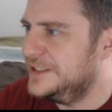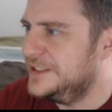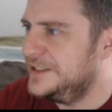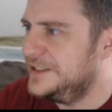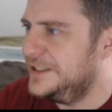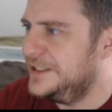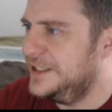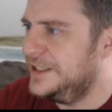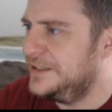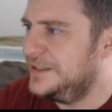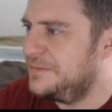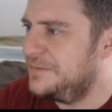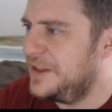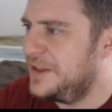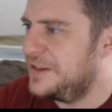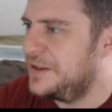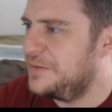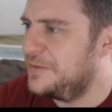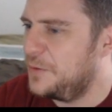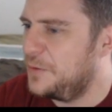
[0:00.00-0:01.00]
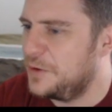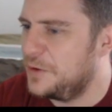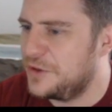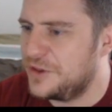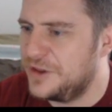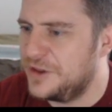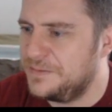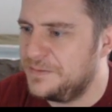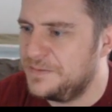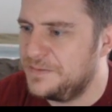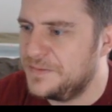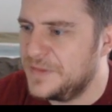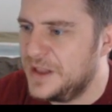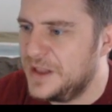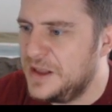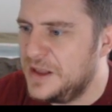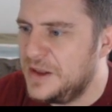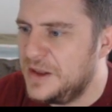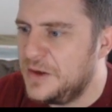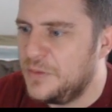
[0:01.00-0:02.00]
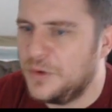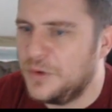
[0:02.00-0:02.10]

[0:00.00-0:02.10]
yeah, that's unfortunate. Well,